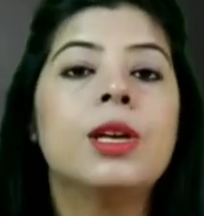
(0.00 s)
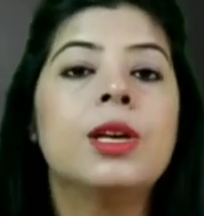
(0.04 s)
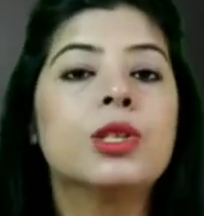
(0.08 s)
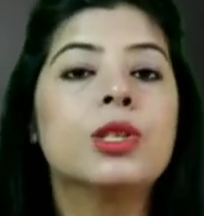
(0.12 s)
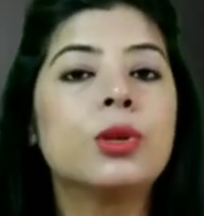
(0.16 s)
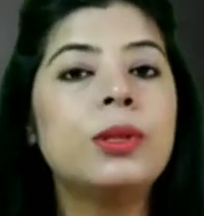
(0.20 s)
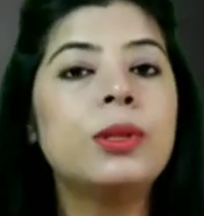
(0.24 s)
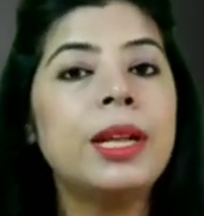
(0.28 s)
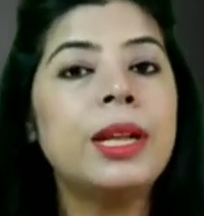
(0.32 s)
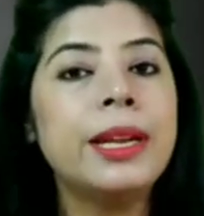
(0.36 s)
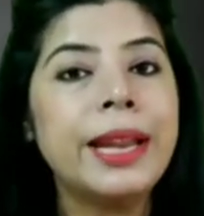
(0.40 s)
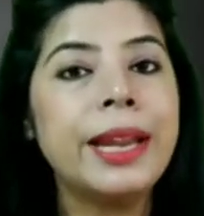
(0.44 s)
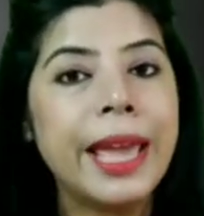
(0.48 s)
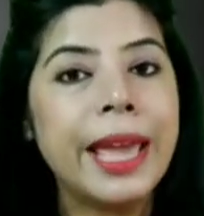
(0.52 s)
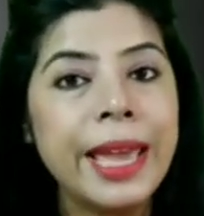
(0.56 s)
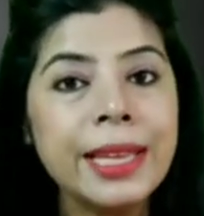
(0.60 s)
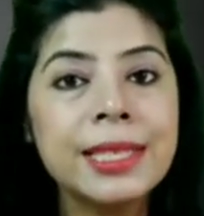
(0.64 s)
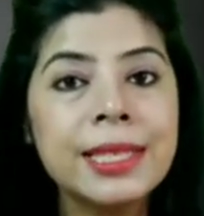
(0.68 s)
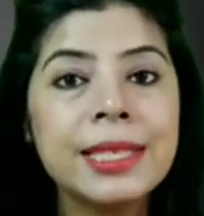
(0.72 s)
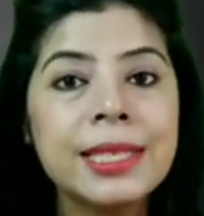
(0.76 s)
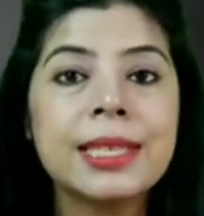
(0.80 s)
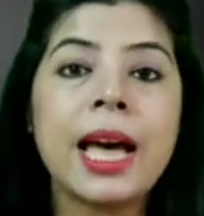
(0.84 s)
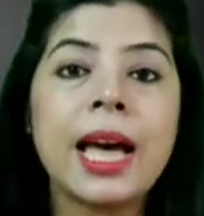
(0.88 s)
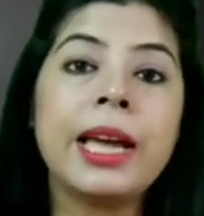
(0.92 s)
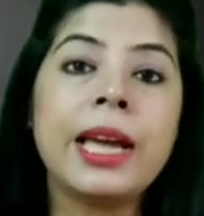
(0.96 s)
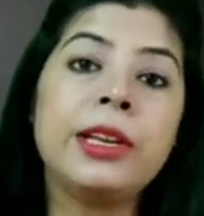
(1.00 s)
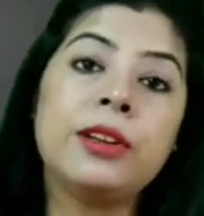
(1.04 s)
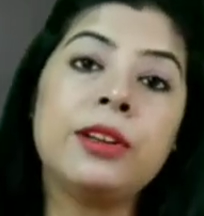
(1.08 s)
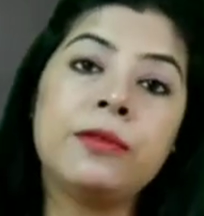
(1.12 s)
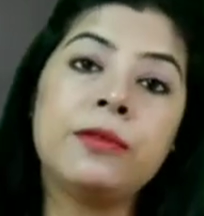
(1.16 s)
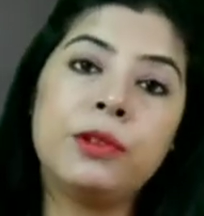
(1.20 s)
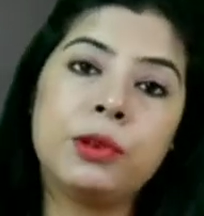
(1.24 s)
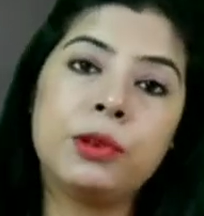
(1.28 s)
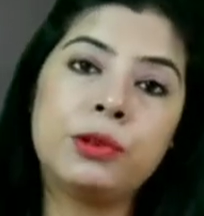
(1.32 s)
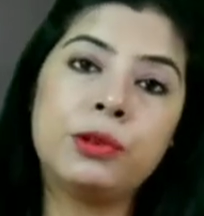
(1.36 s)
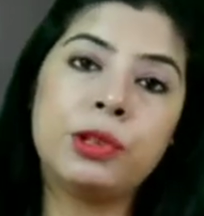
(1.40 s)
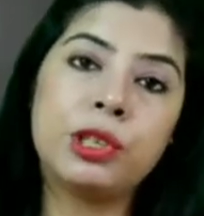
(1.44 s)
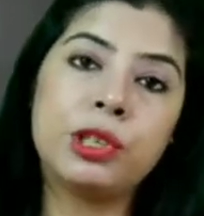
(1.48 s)
So the next kind
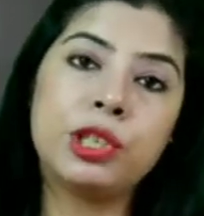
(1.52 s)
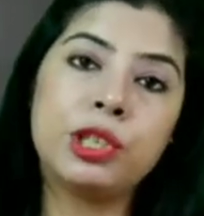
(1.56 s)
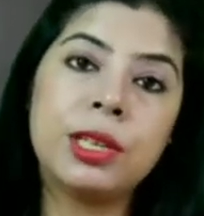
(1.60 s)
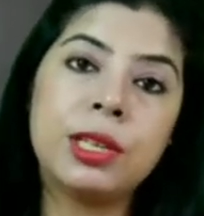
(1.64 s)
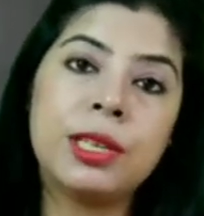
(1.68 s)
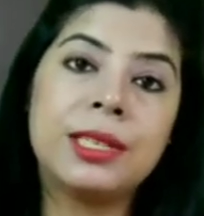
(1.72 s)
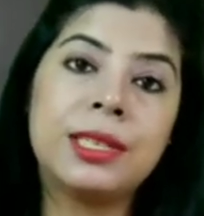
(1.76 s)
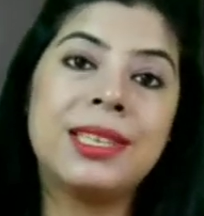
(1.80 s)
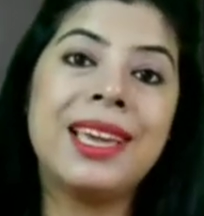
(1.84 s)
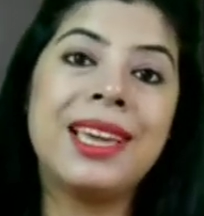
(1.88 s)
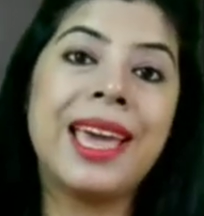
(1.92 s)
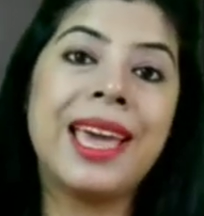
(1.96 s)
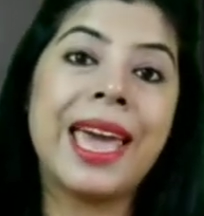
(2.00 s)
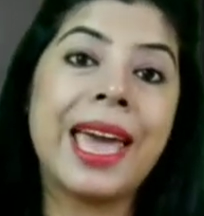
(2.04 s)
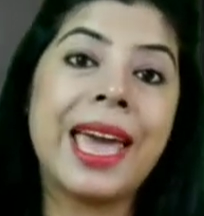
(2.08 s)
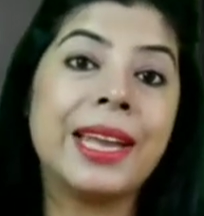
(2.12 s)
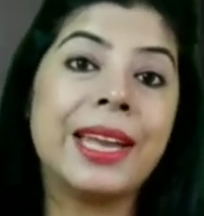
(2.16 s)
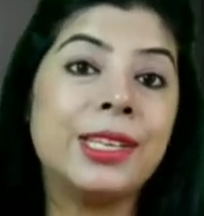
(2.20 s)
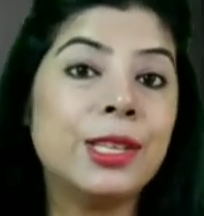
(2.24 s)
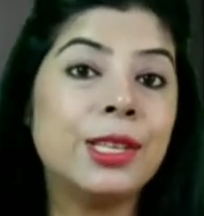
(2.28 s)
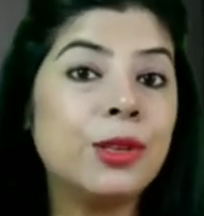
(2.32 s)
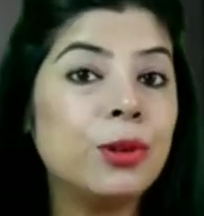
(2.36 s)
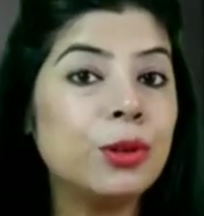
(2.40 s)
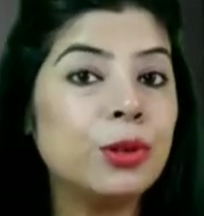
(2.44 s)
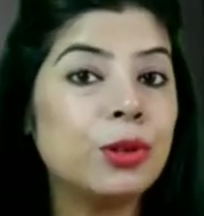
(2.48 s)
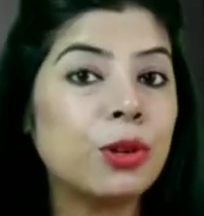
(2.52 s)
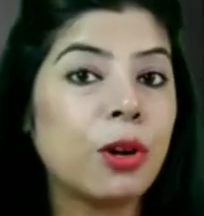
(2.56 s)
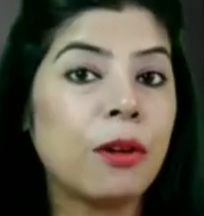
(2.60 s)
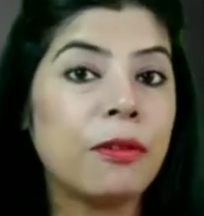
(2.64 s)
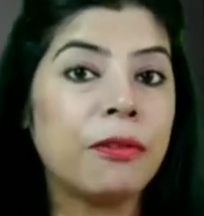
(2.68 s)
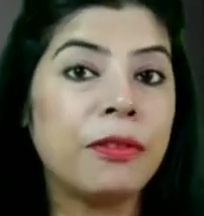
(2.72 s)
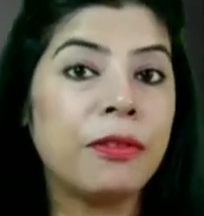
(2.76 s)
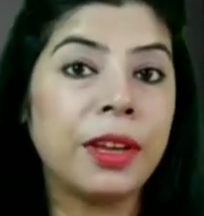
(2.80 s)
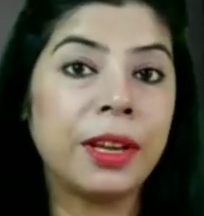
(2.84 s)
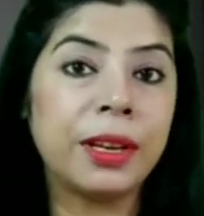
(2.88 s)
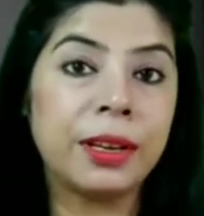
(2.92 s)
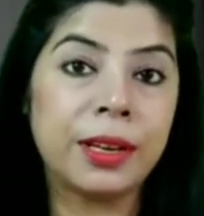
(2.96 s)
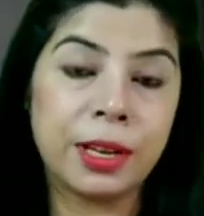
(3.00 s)
of nutrition is the
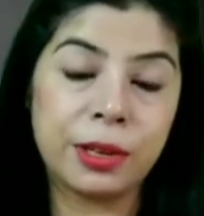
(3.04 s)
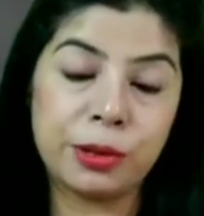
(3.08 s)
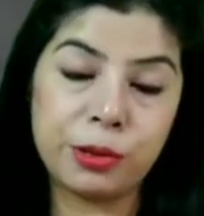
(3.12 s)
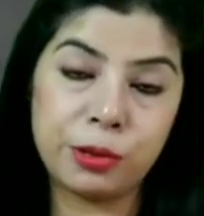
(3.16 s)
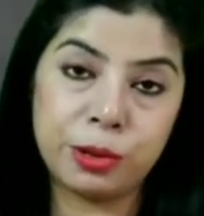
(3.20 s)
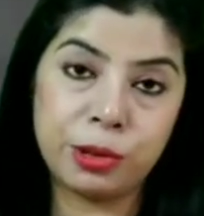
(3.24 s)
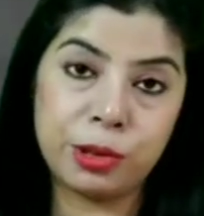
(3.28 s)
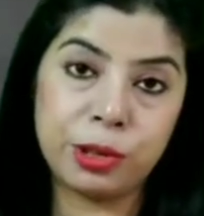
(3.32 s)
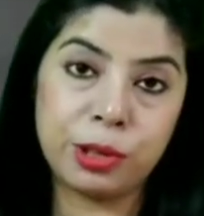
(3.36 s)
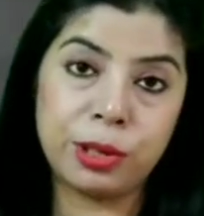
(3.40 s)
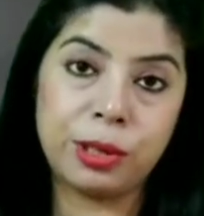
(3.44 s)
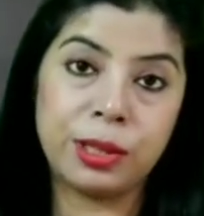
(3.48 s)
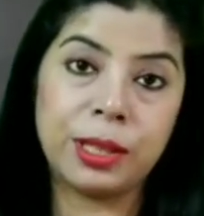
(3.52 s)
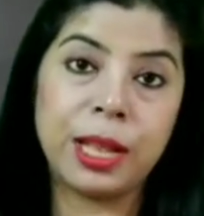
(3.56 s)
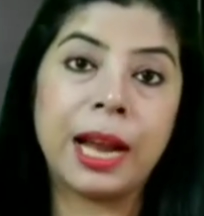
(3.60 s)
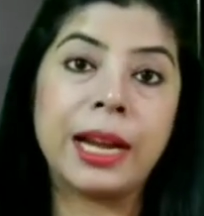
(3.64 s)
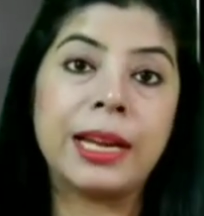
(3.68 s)
heterotrophic nutrition.